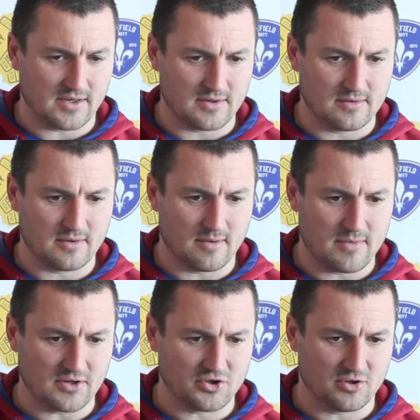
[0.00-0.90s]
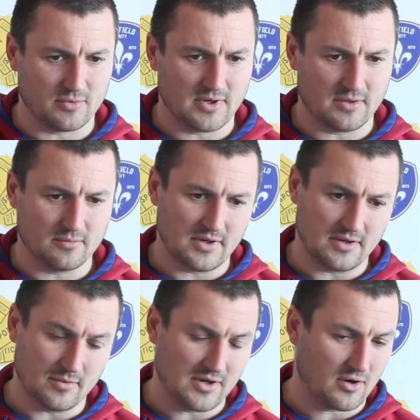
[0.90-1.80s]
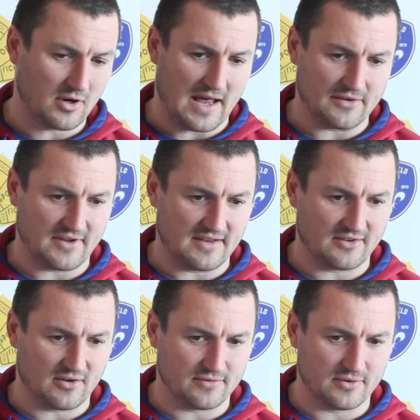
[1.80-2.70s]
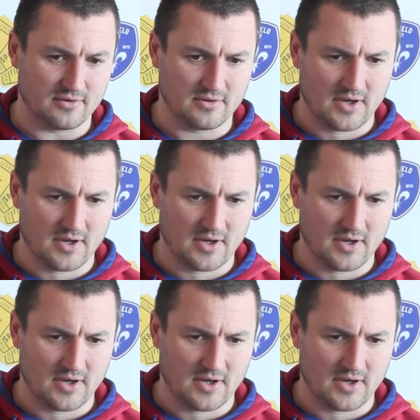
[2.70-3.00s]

and make sure we knock our sets off, and